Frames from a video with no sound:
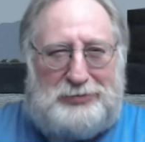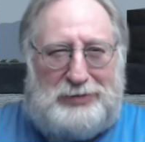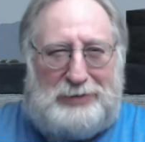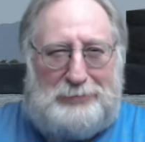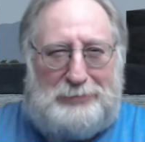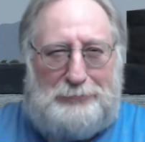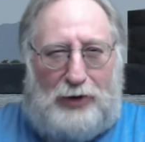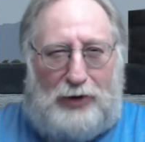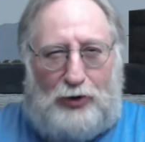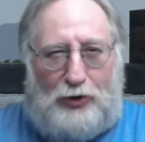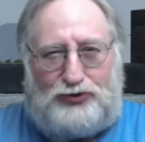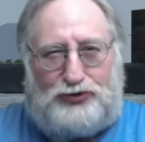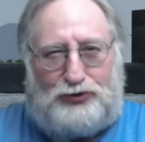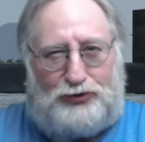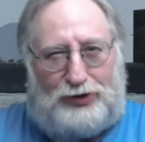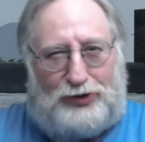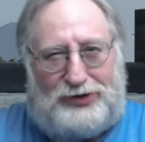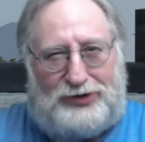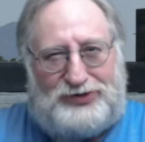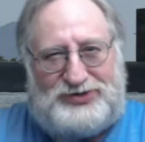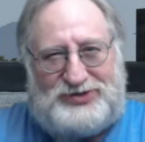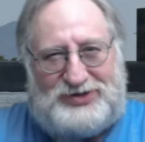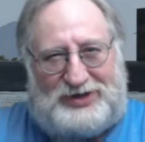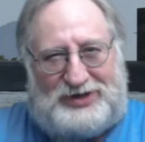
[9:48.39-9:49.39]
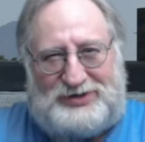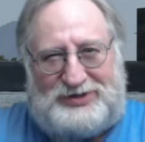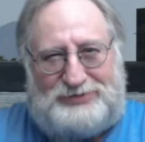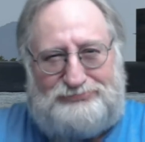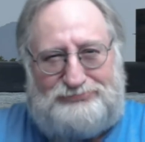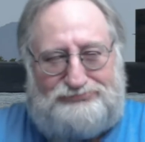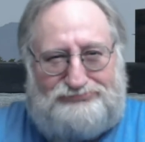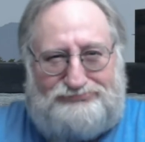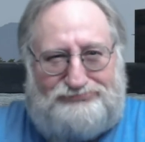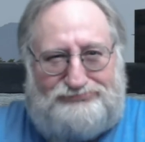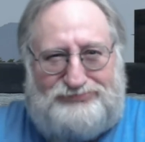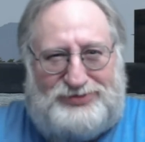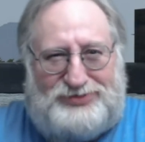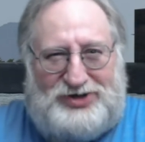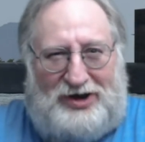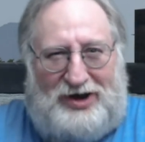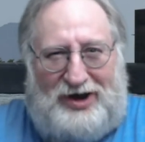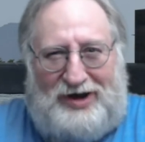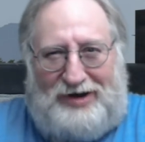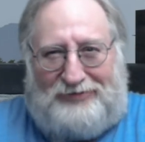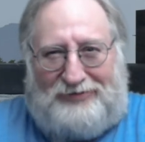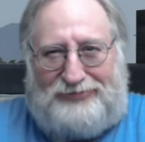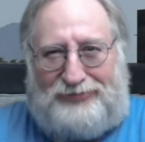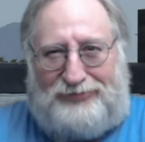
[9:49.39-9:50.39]
Motrin and said,
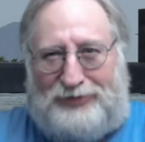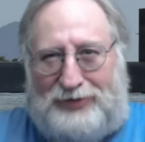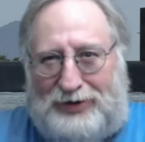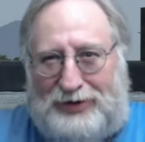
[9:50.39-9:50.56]
tough.